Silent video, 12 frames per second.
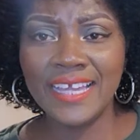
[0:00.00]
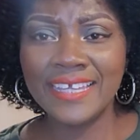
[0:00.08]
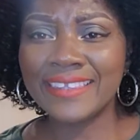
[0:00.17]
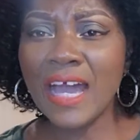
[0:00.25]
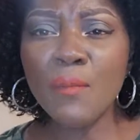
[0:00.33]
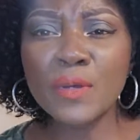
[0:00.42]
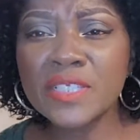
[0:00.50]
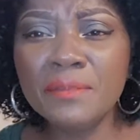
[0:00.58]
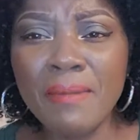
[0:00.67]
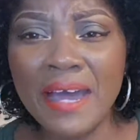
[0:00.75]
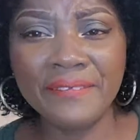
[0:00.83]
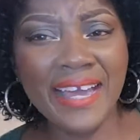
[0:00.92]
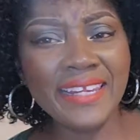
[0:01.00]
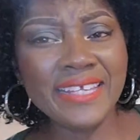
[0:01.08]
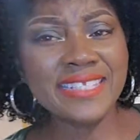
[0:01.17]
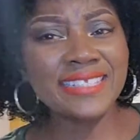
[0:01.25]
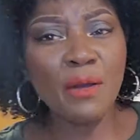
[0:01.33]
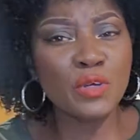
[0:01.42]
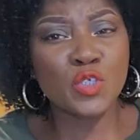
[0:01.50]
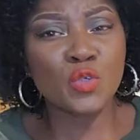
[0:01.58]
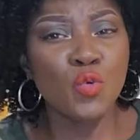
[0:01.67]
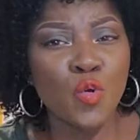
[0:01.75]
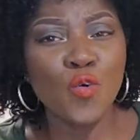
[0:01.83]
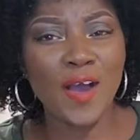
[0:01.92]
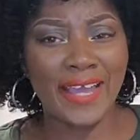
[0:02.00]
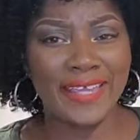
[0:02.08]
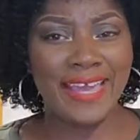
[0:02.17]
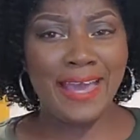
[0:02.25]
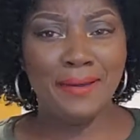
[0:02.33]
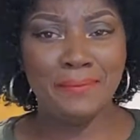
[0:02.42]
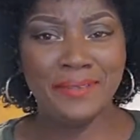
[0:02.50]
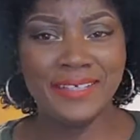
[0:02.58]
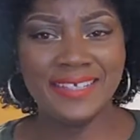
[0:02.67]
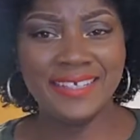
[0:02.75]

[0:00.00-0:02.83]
That wasn't my reality. That wasn't who I am.